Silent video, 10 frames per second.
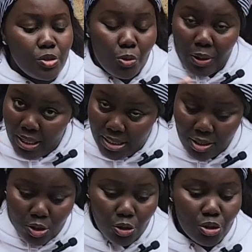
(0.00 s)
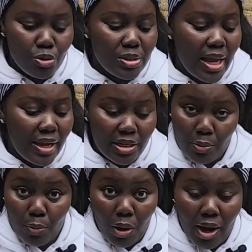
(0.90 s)
so easy to use
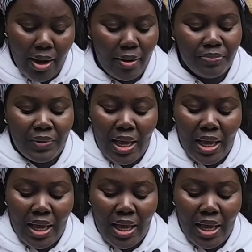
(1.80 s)
anywhere.